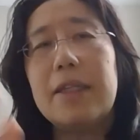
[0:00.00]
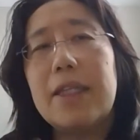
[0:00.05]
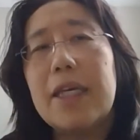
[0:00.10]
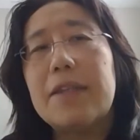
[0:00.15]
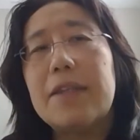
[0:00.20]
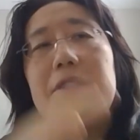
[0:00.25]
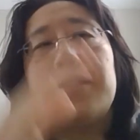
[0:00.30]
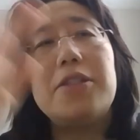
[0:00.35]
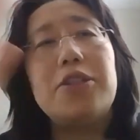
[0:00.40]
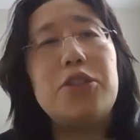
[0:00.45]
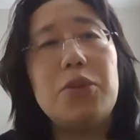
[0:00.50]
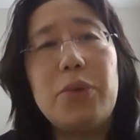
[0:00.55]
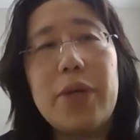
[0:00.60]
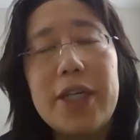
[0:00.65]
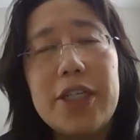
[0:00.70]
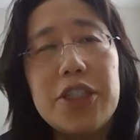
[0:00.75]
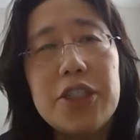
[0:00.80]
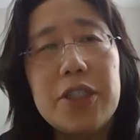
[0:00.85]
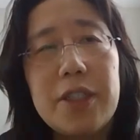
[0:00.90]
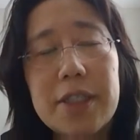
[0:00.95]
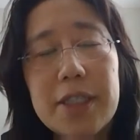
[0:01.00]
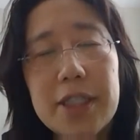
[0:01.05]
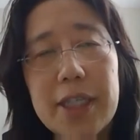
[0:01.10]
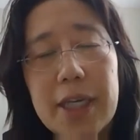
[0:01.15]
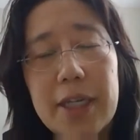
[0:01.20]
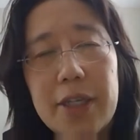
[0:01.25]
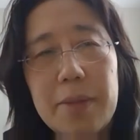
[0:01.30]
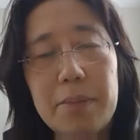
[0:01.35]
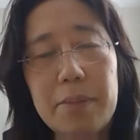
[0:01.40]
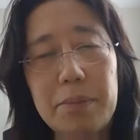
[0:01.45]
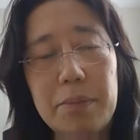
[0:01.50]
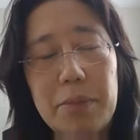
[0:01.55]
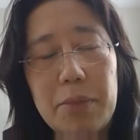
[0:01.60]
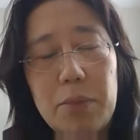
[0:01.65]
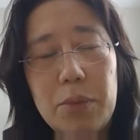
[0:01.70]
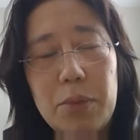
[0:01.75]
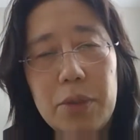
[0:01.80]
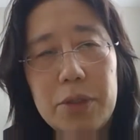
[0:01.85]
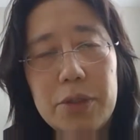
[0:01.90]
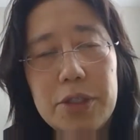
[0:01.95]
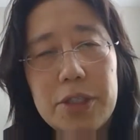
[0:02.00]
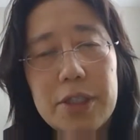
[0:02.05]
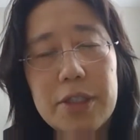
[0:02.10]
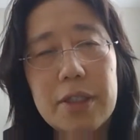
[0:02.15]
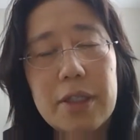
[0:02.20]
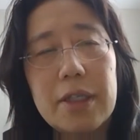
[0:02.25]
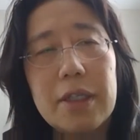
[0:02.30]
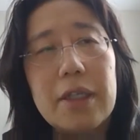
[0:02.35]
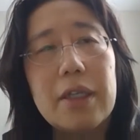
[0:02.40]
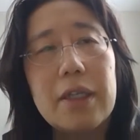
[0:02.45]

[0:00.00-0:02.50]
that the situation is getting worse.